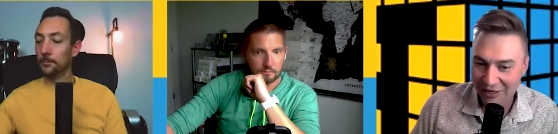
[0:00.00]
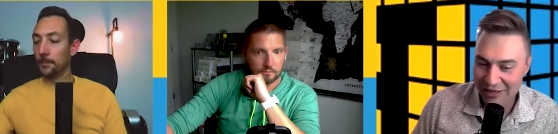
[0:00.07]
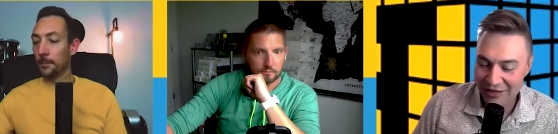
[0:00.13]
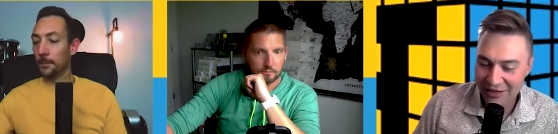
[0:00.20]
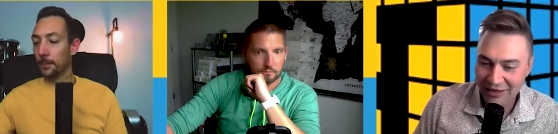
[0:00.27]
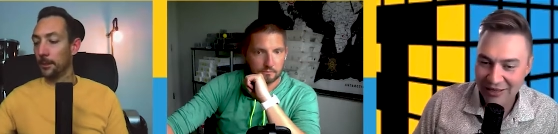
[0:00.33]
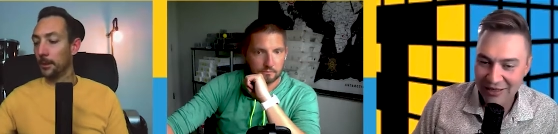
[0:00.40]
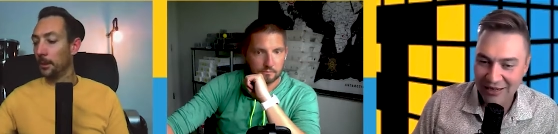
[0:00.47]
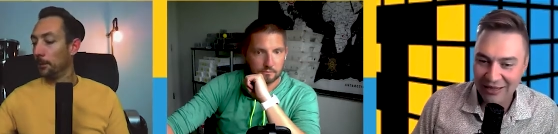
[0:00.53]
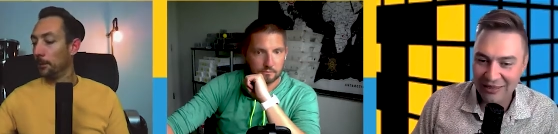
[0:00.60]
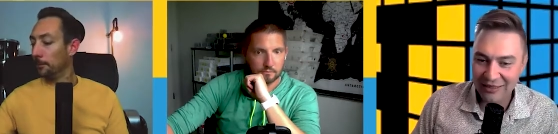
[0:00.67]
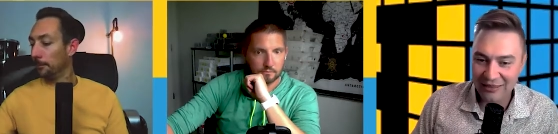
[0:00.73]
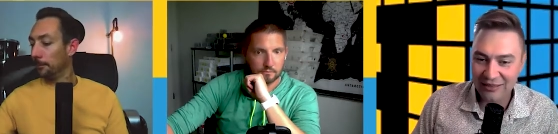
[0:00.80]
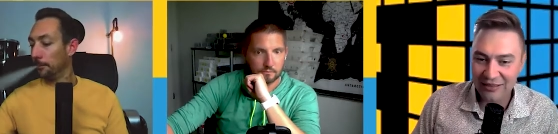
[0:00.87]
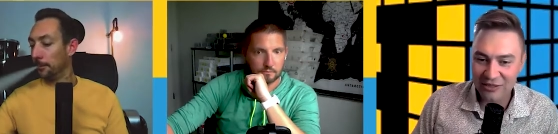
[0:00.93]
Speaker 1: And and I
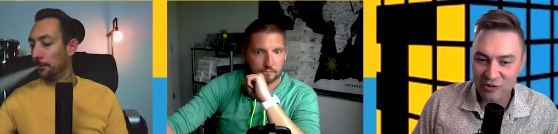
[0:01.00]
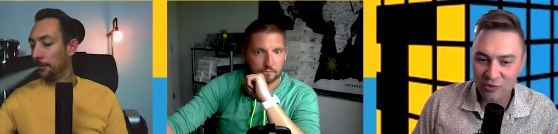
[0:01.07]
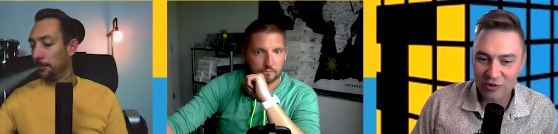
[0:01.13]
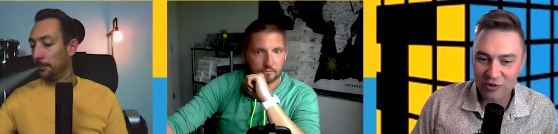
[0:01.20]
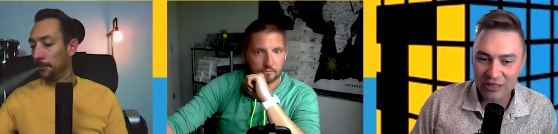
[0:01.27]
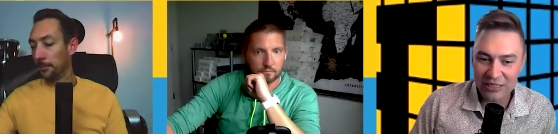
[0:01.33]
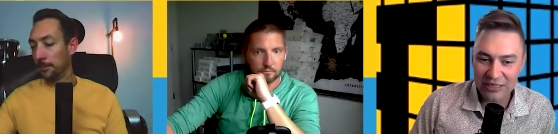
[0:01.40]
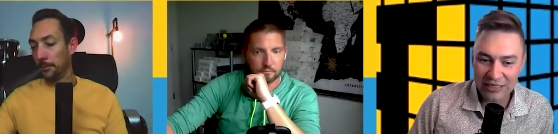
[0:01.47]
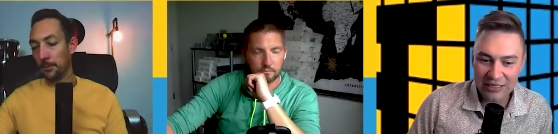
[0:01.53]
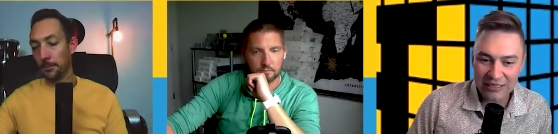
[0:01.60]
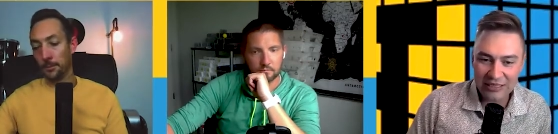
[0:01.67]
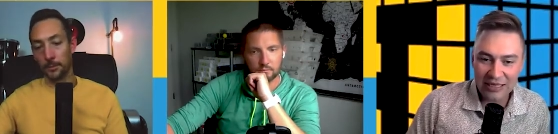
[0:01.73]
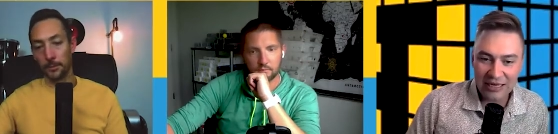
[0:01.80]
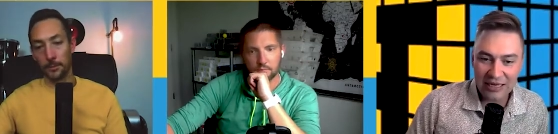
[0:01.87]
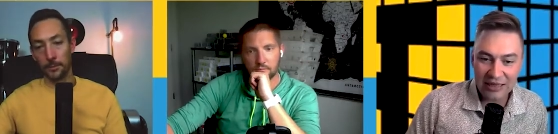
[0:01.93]
think that's really neat.
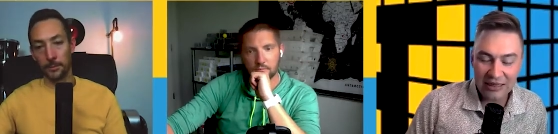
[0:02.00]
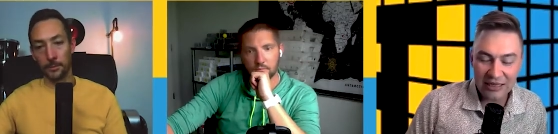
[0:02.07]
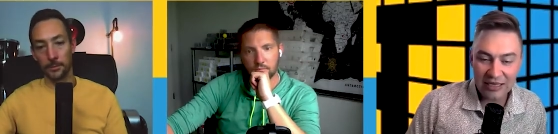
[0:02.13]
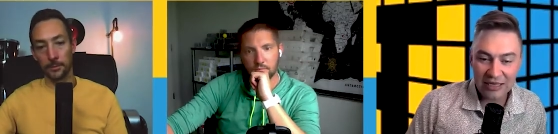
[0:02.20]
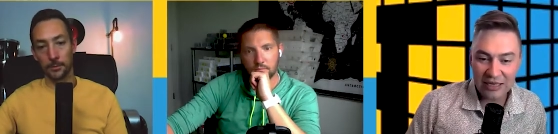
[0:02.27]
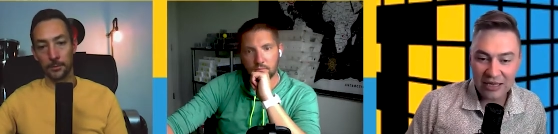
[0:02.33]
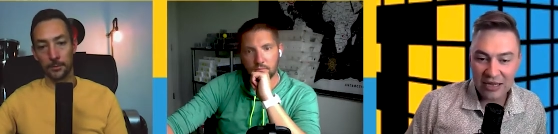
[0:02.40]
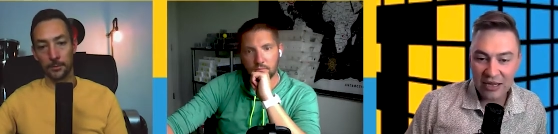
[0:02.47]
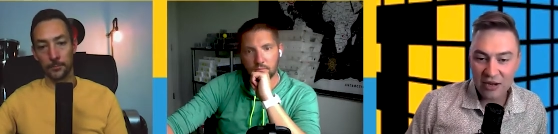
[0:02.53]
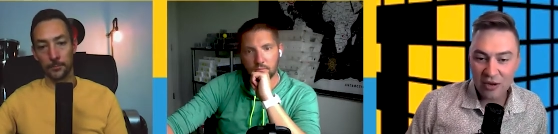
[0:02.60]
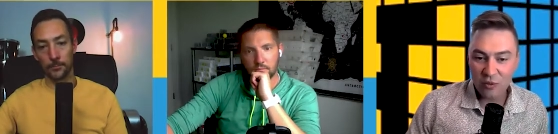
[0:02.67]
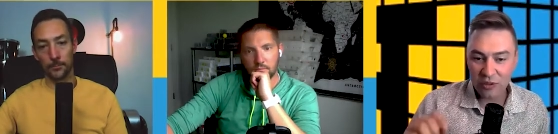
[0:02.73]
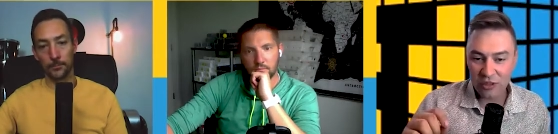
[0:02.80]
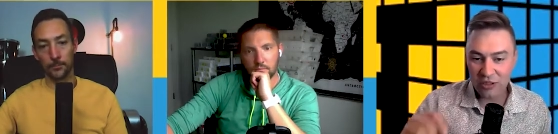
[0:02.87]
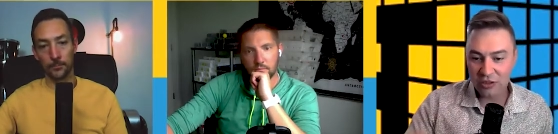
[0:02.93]
And I think
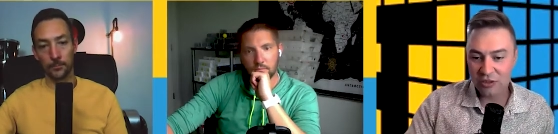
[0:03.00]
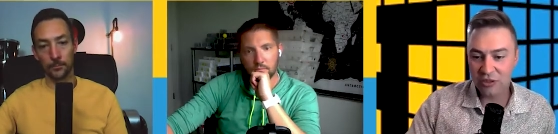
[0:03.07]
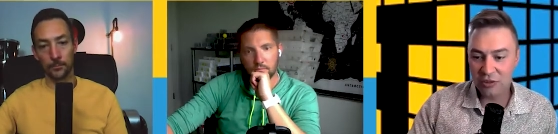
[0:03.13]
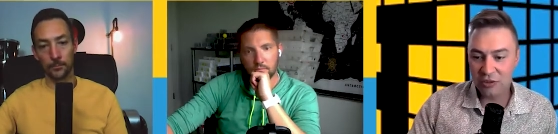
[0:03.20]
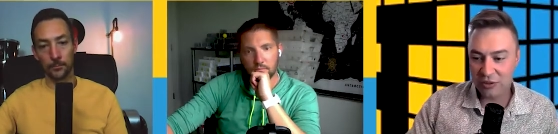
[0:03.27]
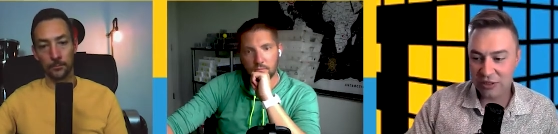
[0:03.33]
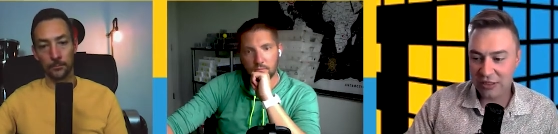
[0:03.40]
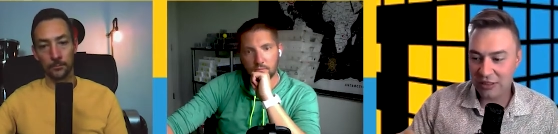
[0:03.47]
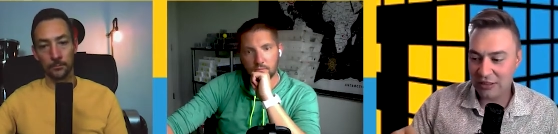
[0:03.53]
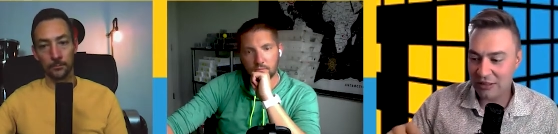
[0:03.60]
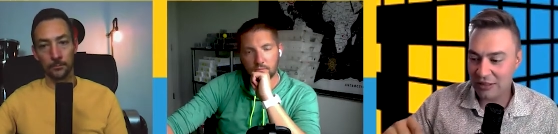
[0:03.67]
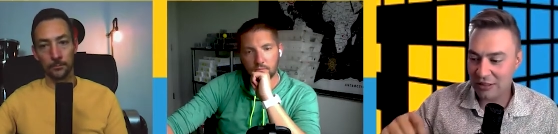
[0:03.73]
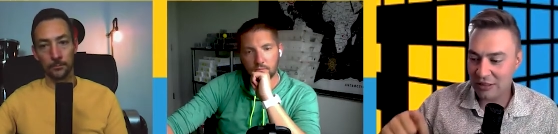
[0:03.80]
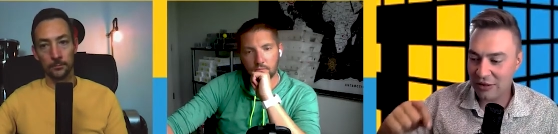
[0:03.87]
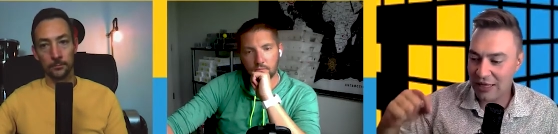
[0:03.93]
what you're doing
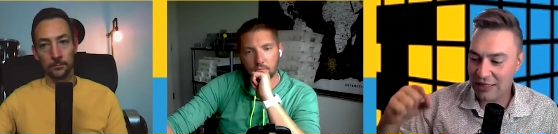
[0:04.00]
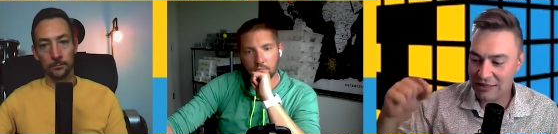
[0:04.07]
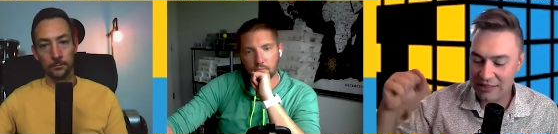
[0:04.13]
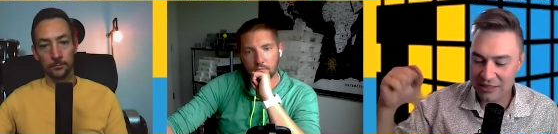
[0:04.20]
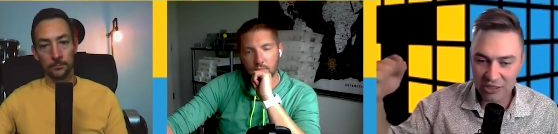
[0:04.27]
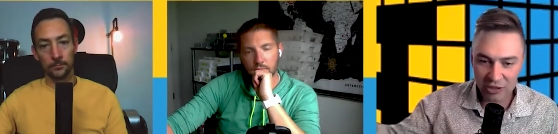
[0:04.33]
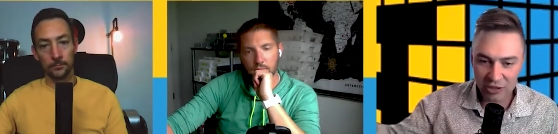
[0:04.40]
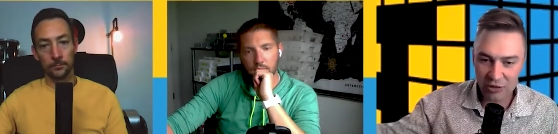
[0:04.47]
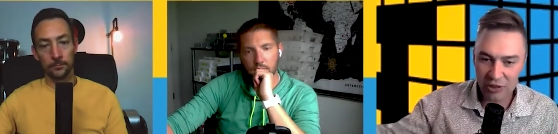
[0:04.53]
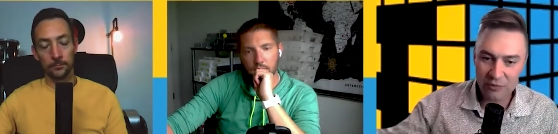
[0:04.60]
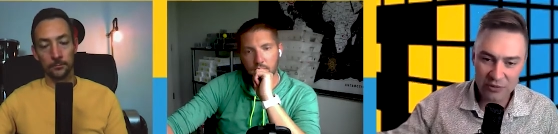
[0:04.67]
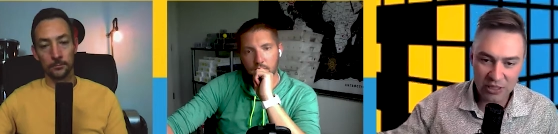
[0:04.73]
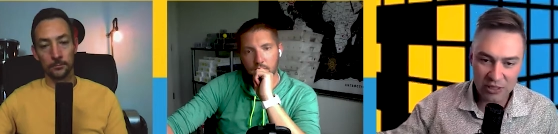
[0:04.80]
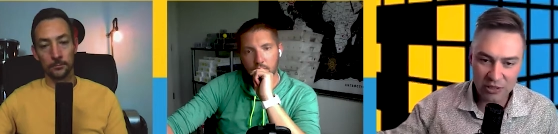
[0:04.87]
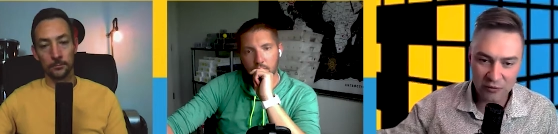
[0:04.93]
has such a great
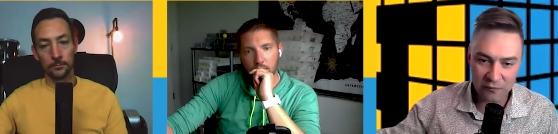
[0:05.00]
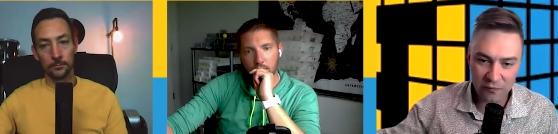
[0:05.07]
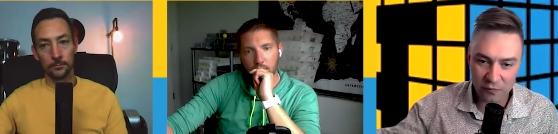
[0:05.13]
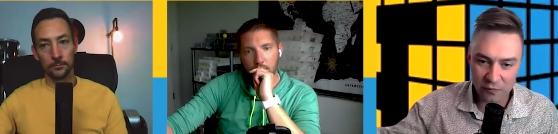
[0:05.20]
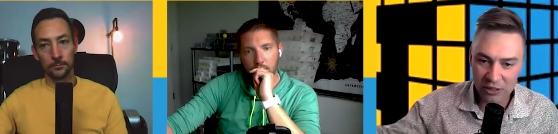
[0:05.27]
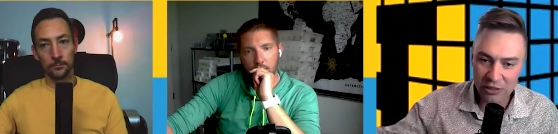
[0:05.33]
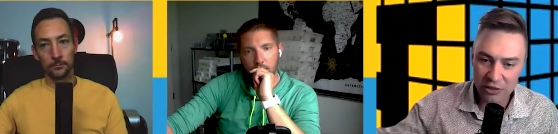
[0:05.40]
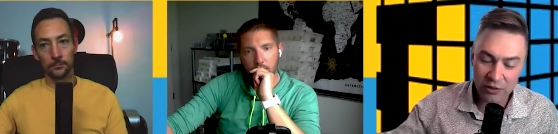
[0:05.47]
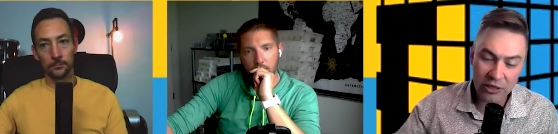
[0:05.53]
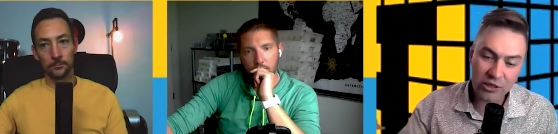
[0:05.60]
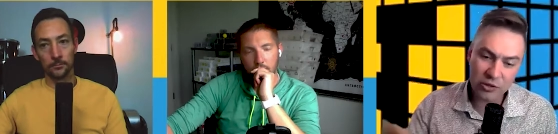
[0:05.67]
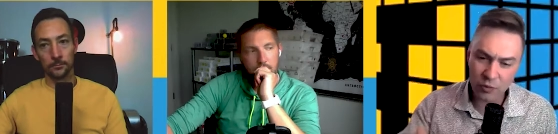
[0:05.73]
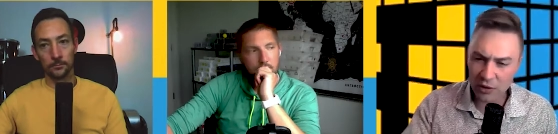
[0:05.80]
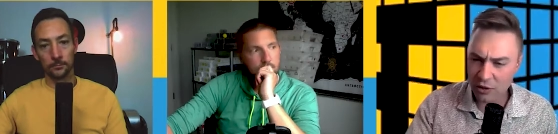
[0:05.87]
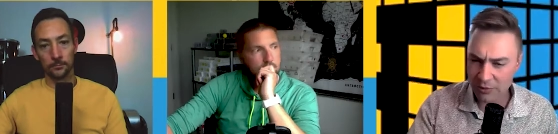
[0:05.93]
potential for reach, right? Because
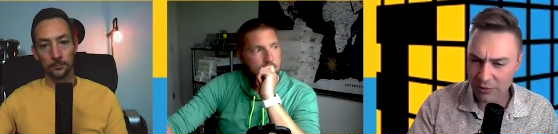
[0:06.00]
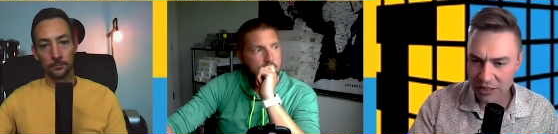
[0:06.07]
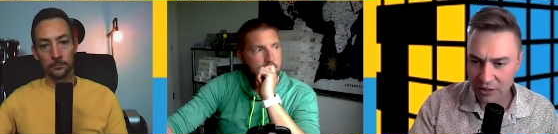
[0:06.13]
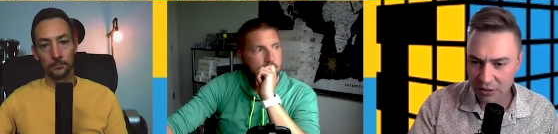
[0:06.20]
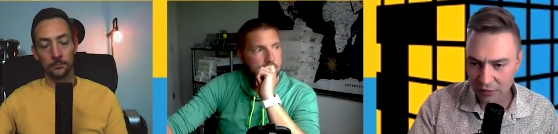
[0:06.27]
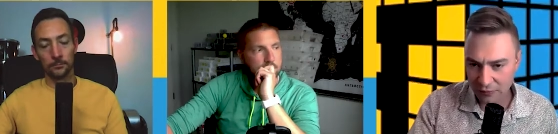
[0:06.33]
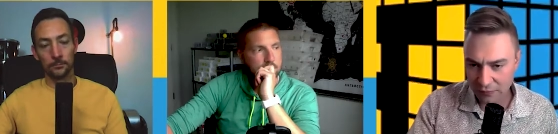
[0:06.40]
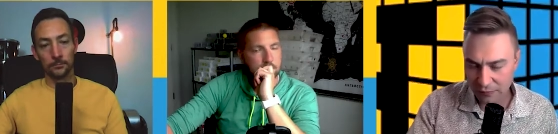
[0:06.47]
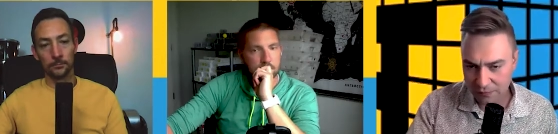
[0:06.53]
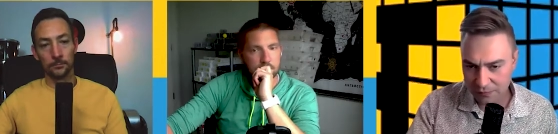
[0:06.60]
where are you based out of?